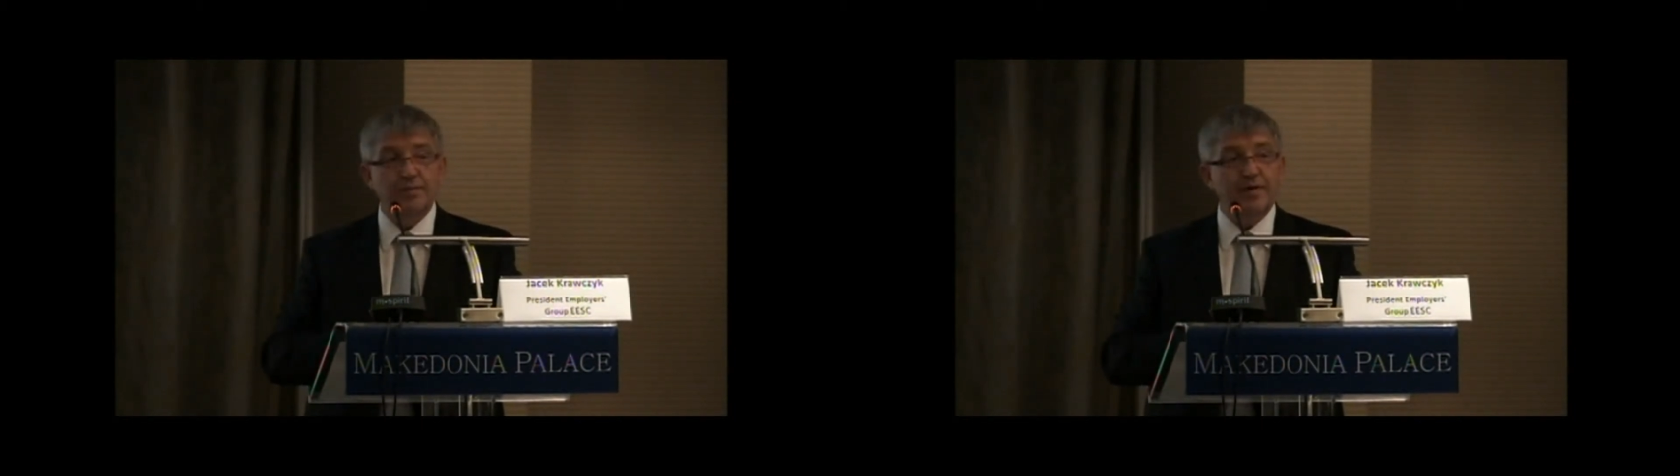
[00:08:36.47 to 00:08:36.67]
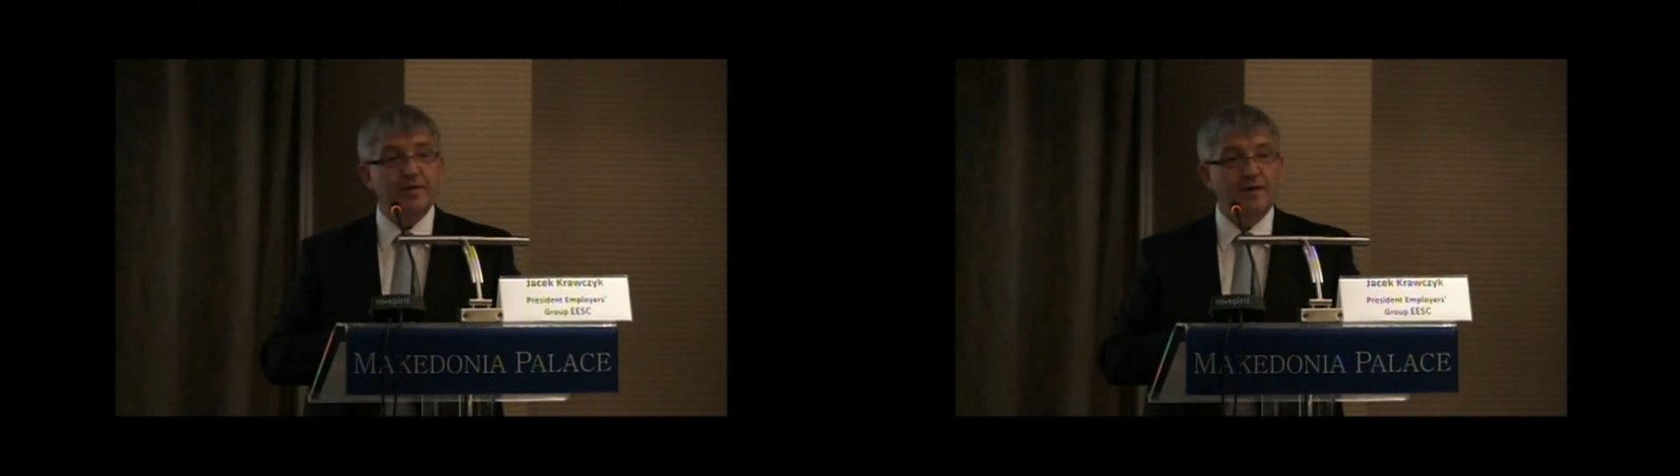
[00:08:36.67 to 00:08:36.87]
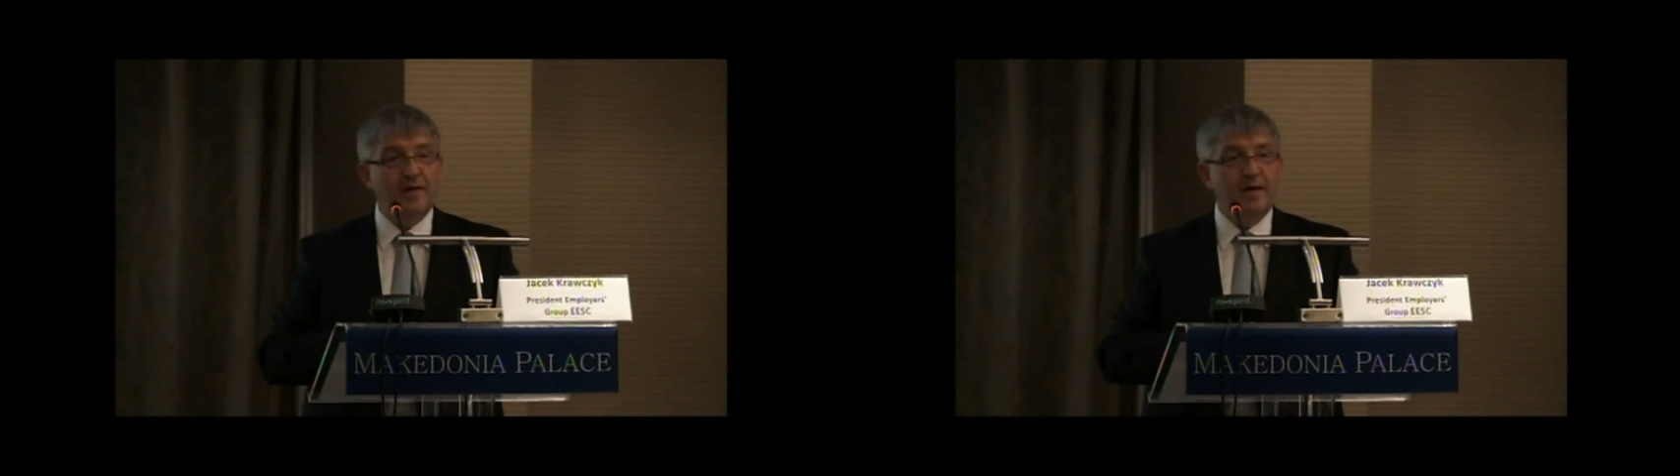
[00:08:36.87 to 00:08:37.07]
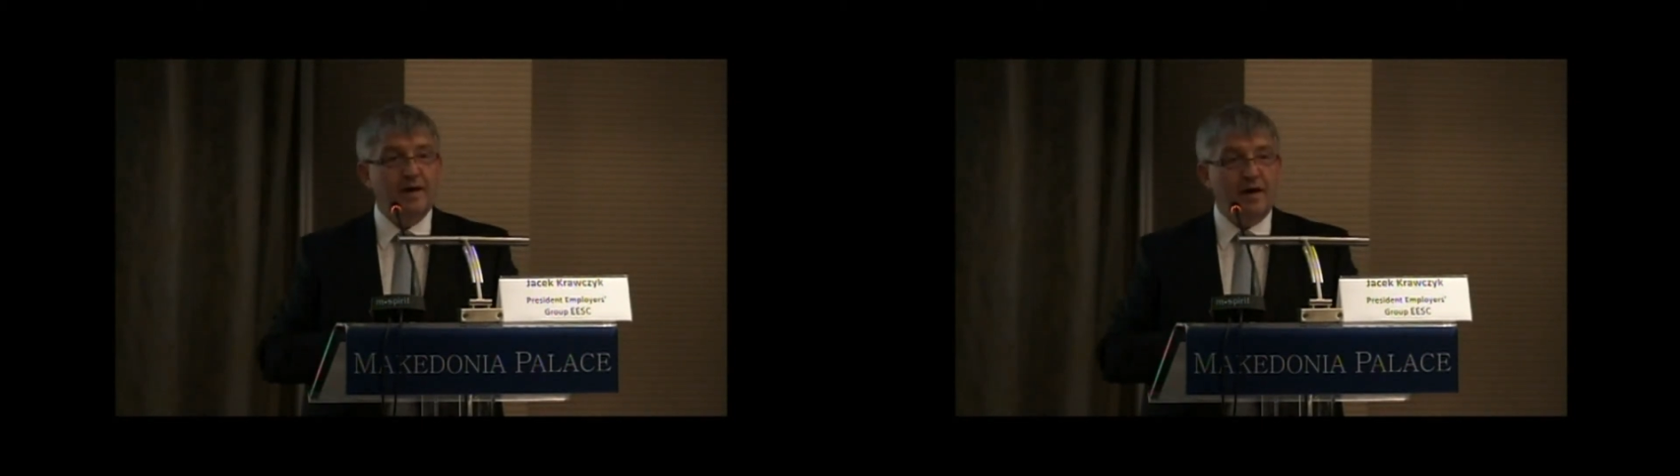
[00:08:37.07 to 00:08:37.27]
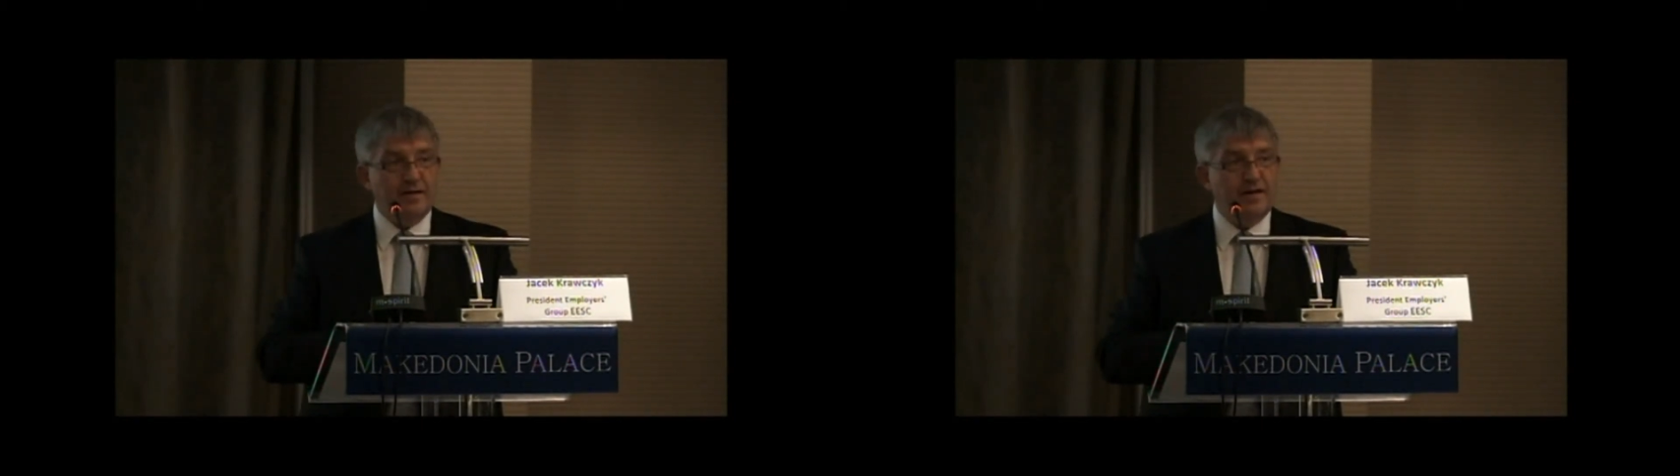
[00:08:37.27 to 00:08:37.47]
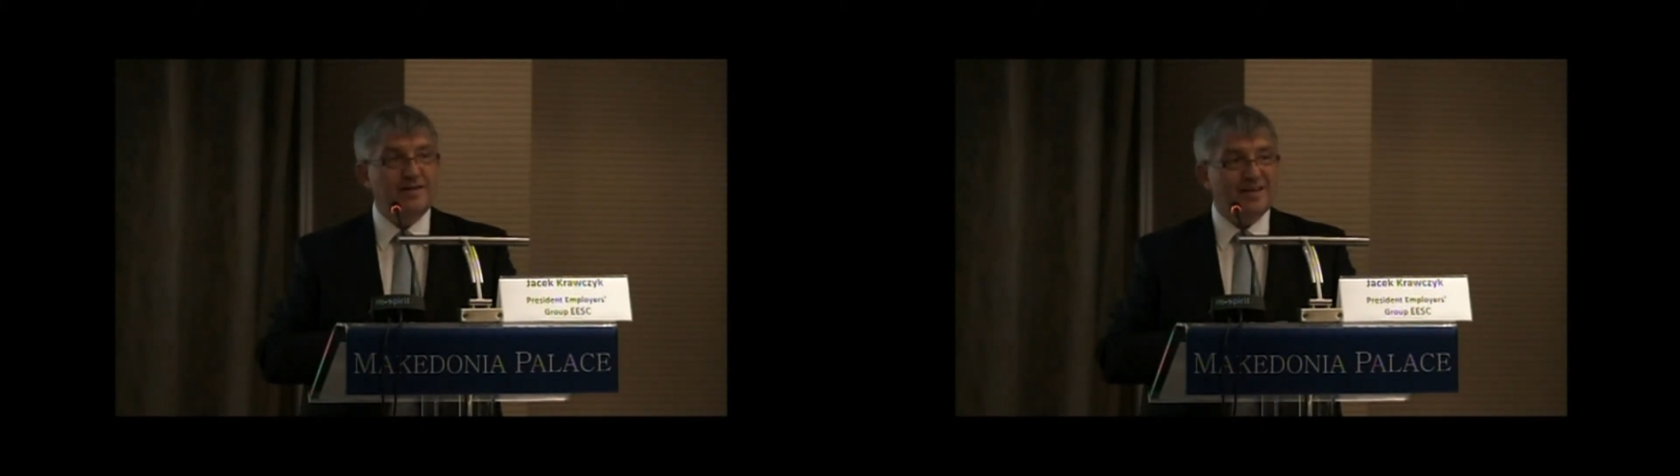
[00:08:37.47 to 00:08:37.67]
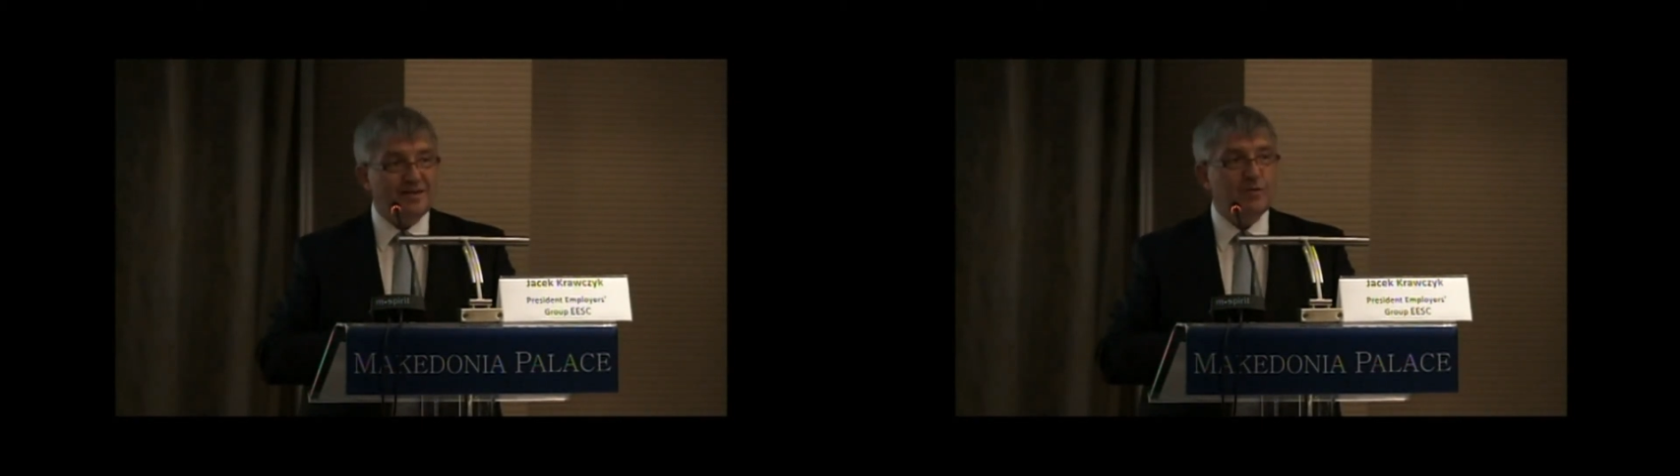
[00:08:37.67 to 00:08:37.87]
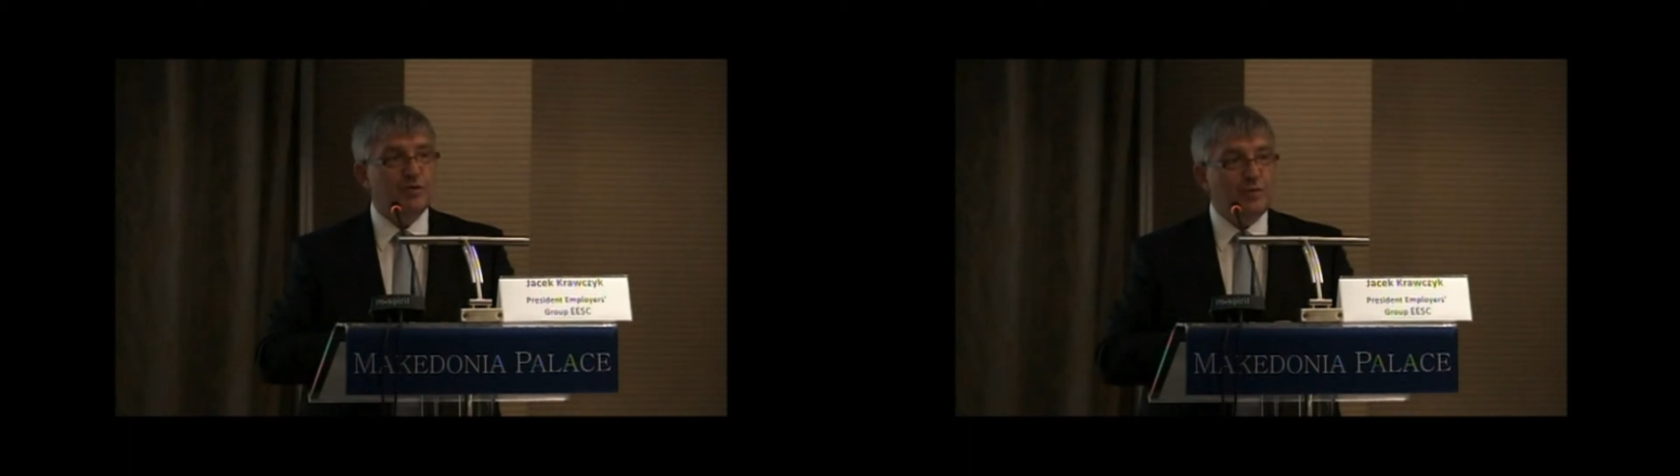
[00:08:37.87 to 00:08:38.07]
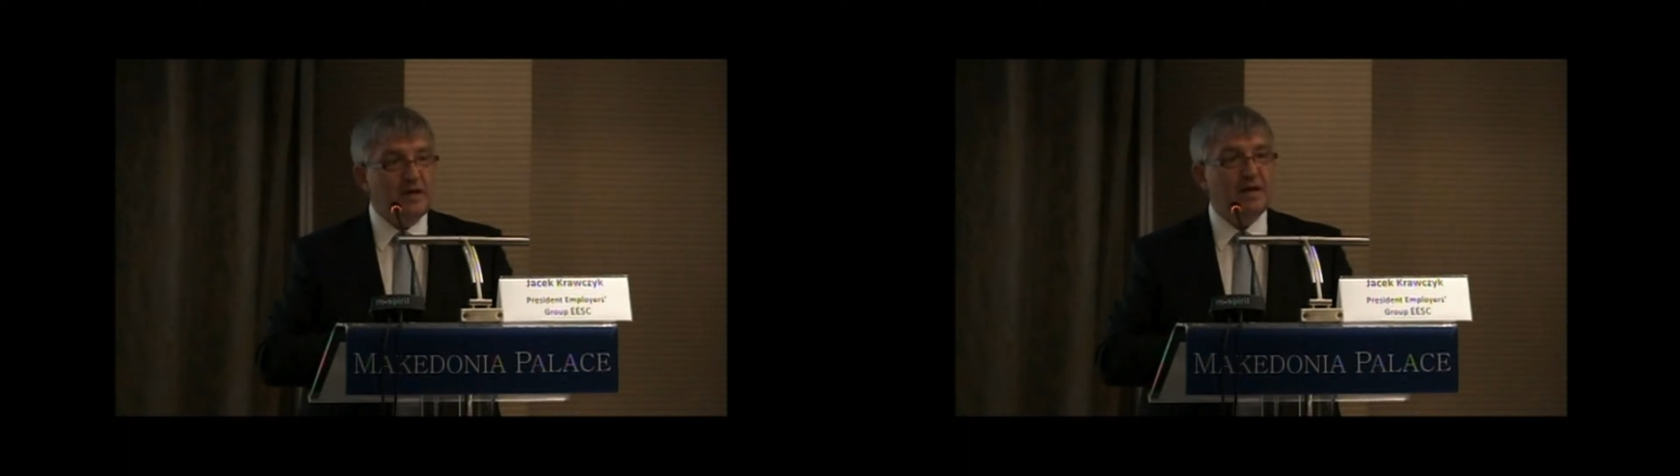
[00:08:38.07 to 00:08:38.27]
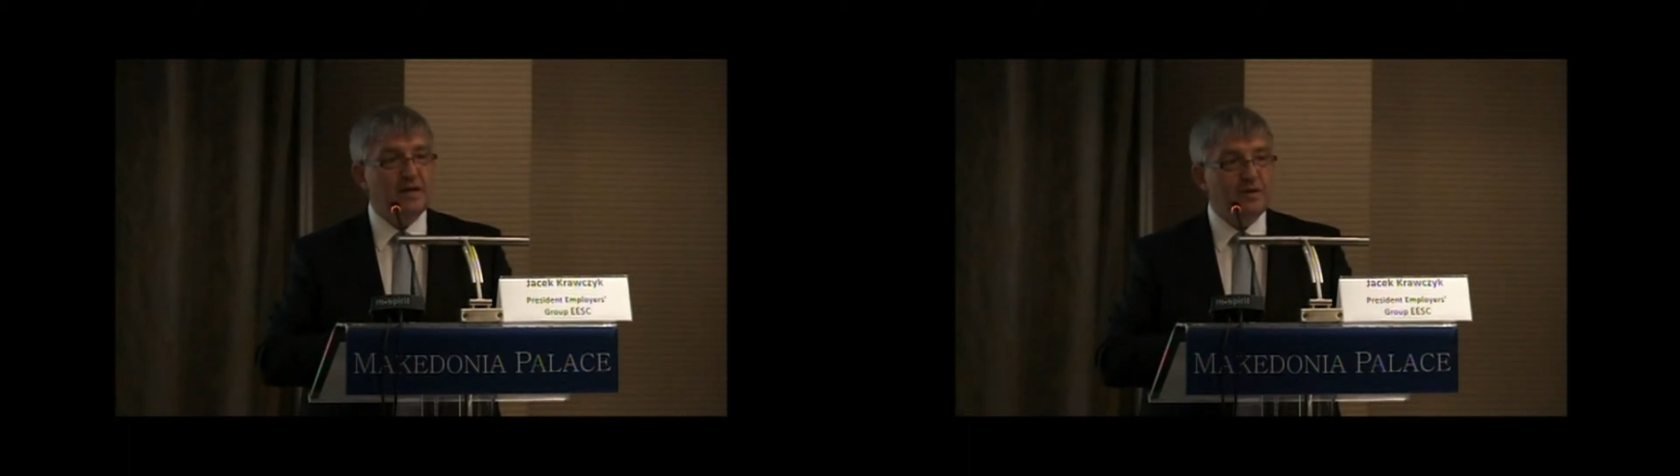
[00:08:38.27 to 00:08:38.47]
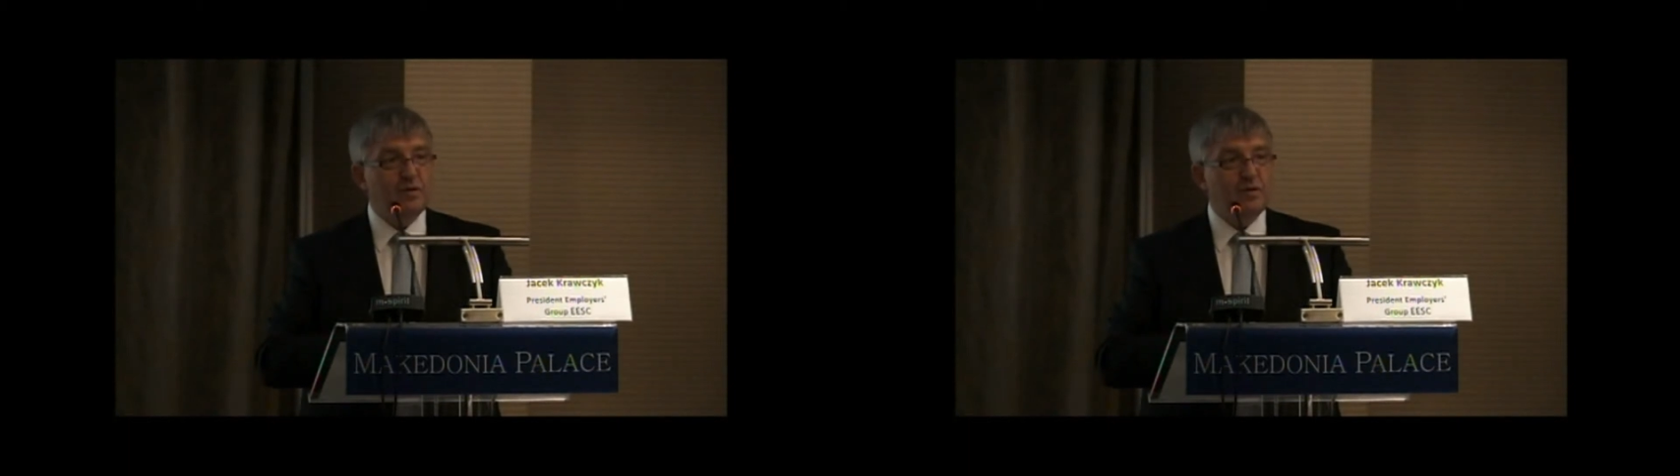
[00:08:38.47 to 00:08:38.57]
But I think that is what we can